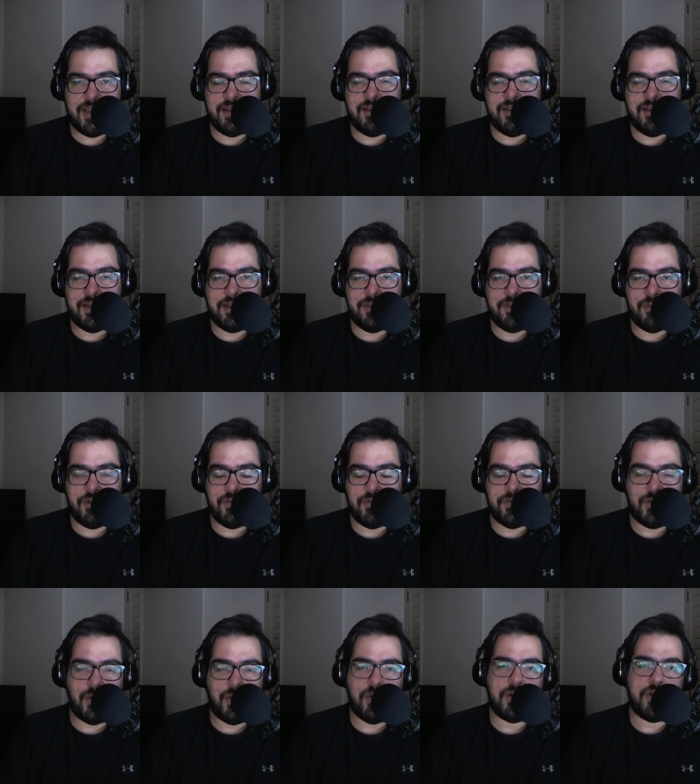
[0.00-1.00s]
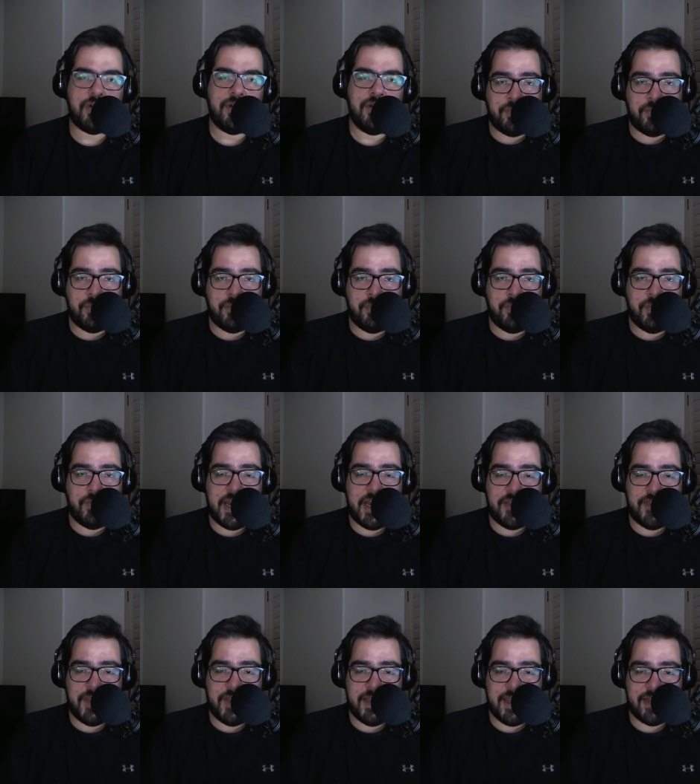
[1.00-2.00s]
then you move forward. But I
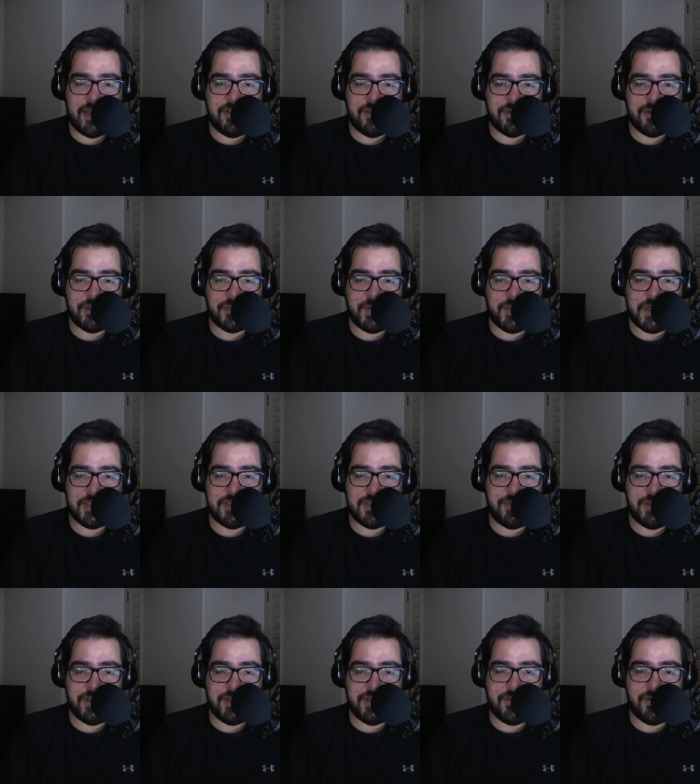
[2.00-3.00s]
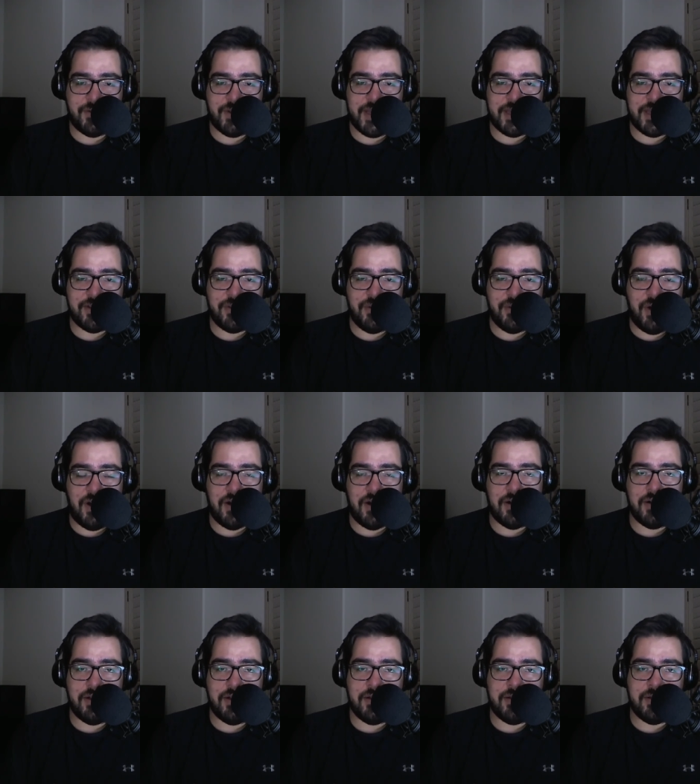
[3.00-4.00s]
think I took responsibility for that too
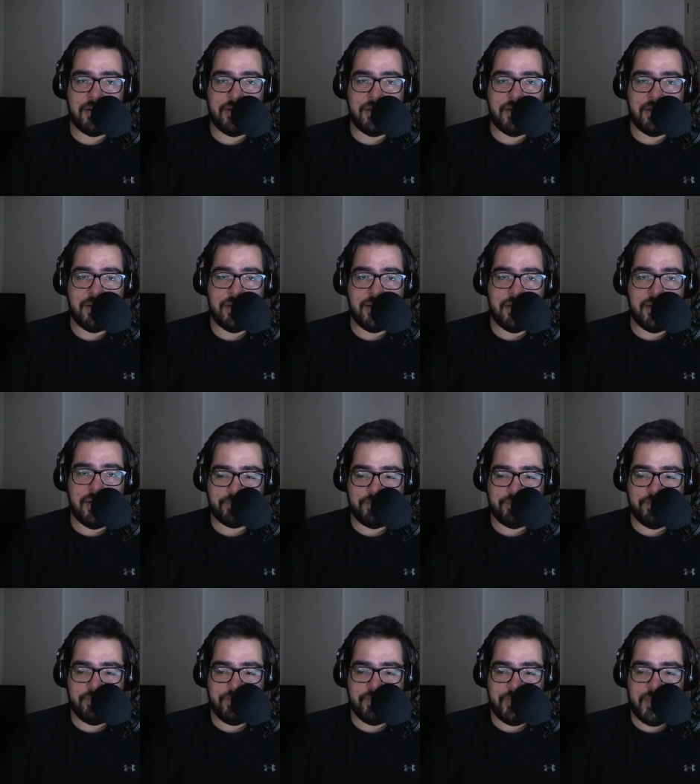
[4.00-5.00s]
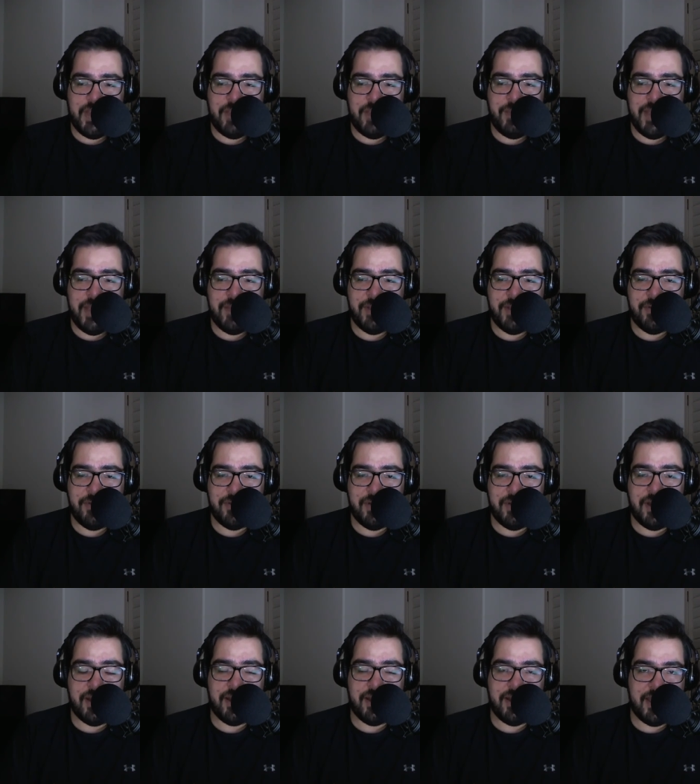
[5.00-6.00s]
hard. It made me, uh,
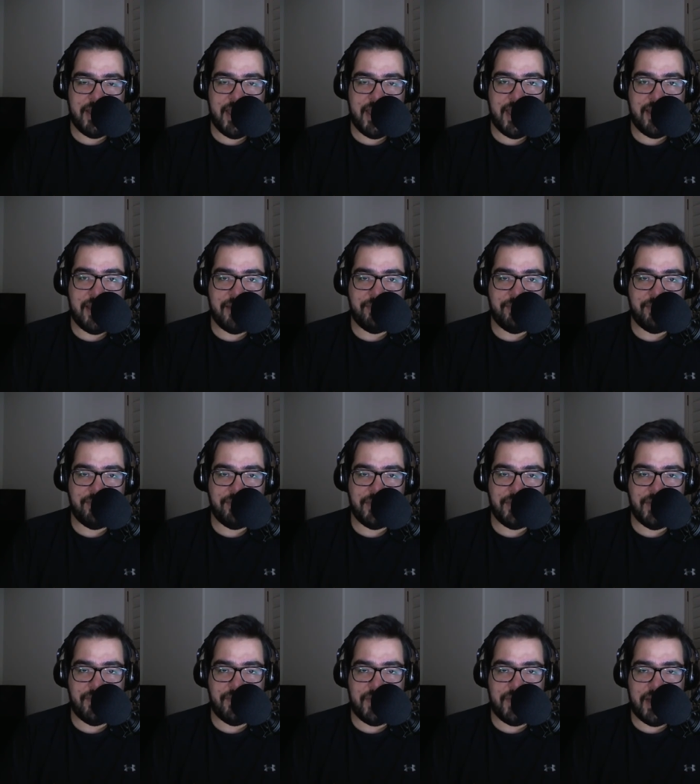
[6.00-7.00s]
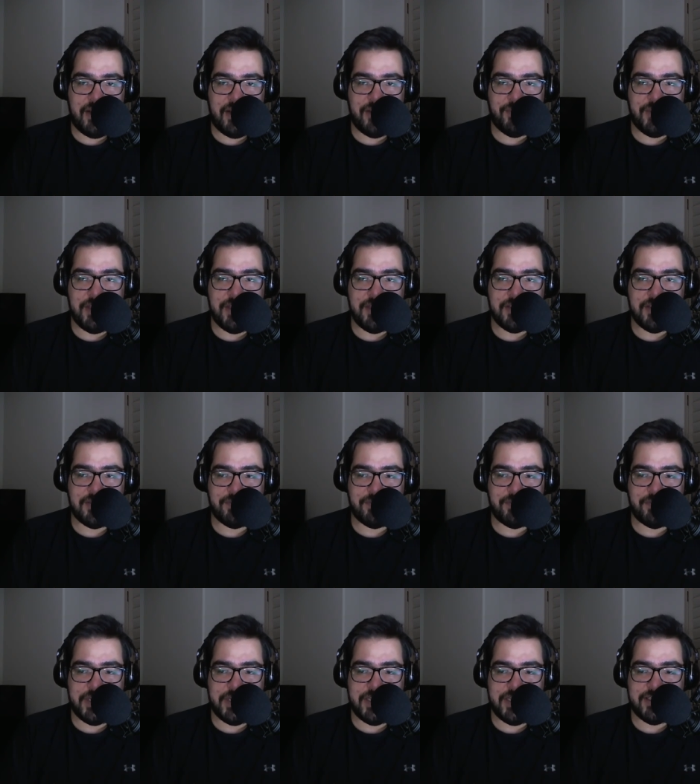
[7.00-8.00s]
again, develop these
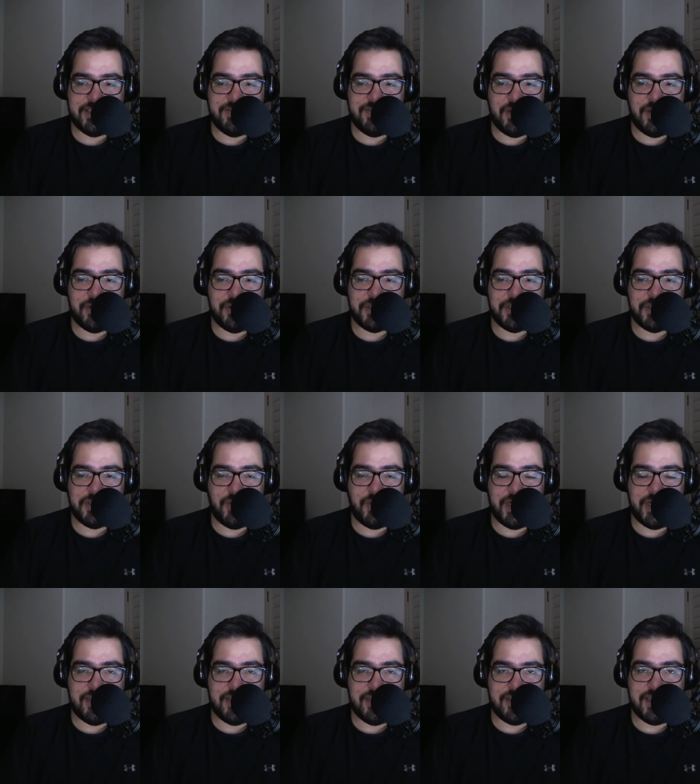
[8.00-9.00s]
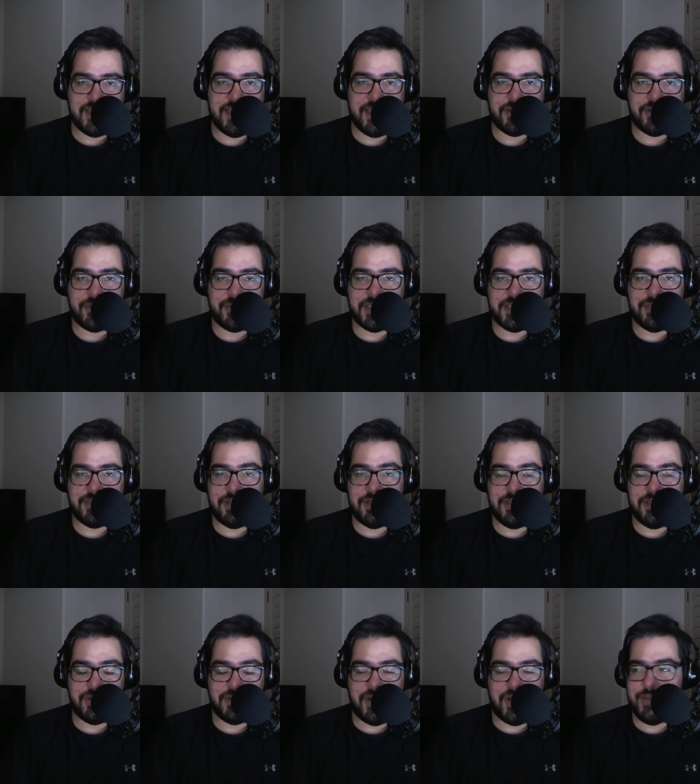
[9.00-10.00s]
preconceived notions of what it is to take responsibility.
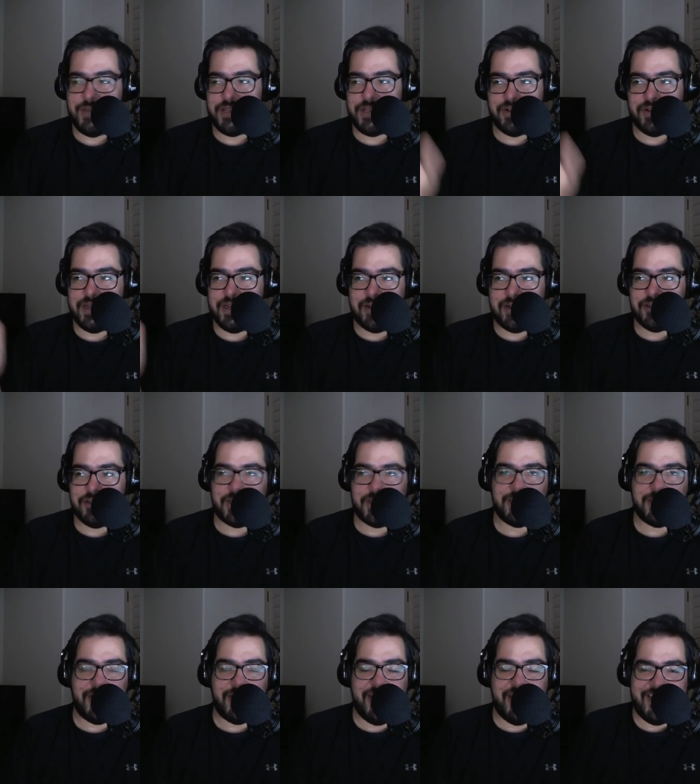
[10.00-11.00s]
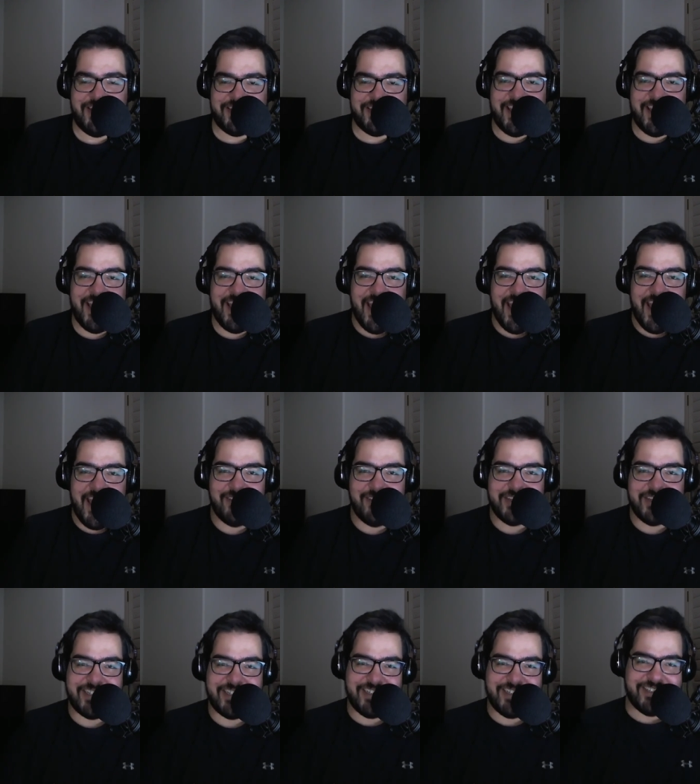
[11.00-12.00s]
So I've been turning down responsibilities ever
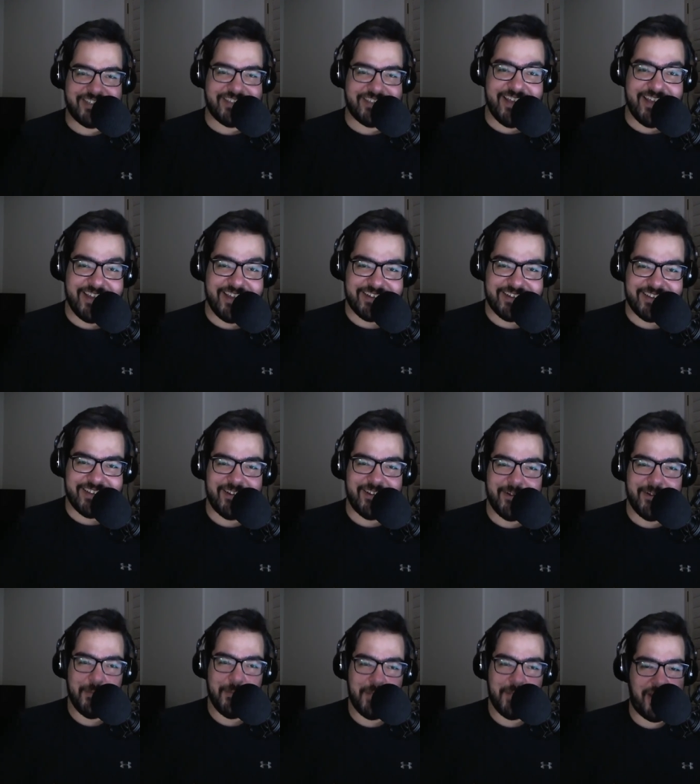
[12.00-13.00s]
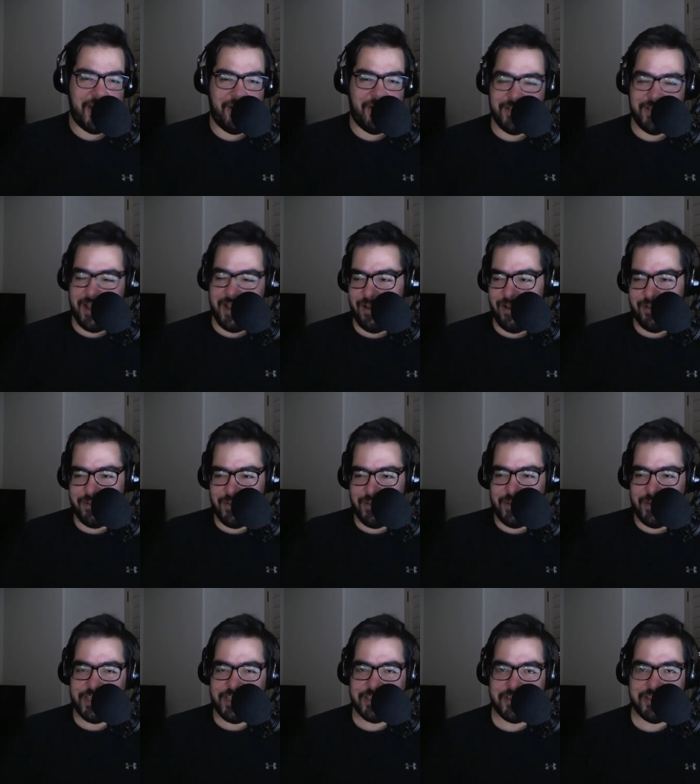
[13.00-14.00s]
since then, you know? I don't know. You want to
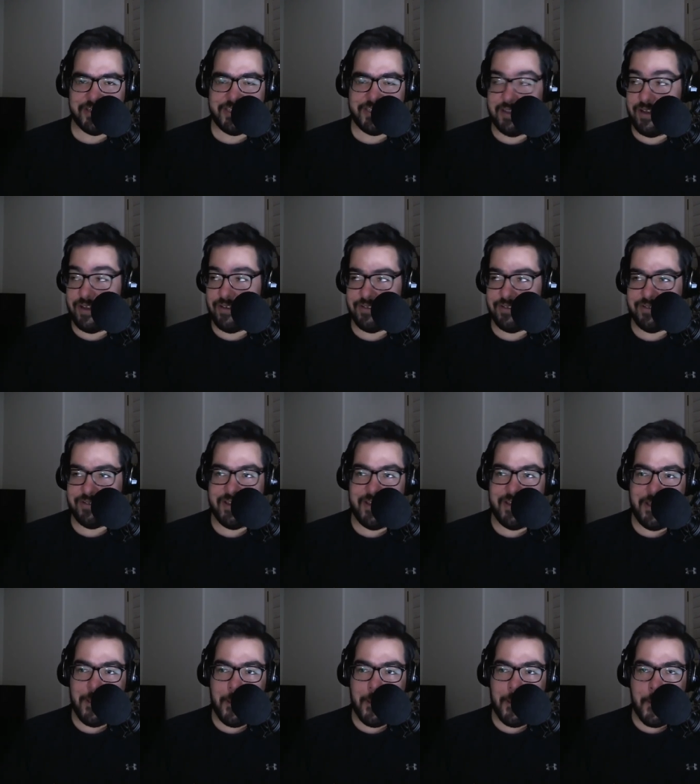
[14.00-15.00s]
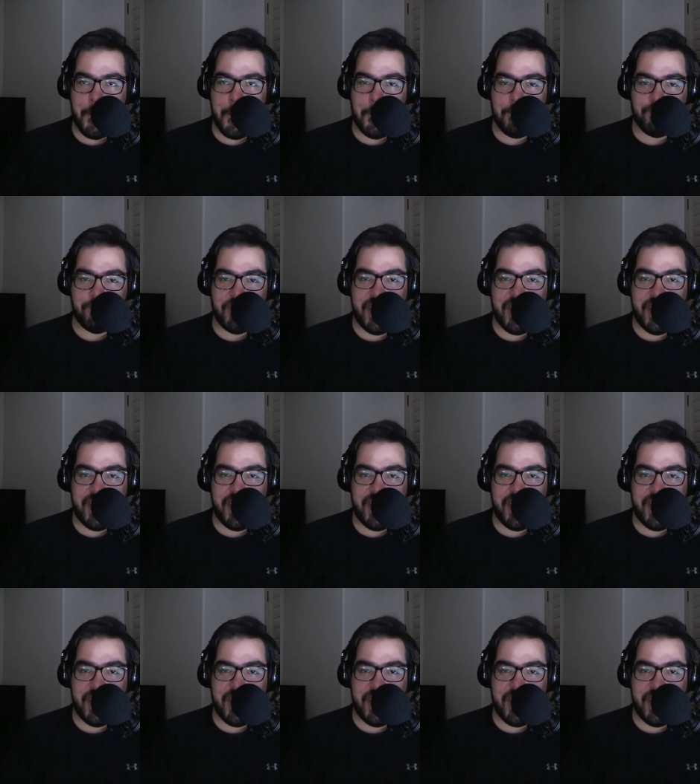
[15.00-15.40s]
be in charge of this? No. Hey,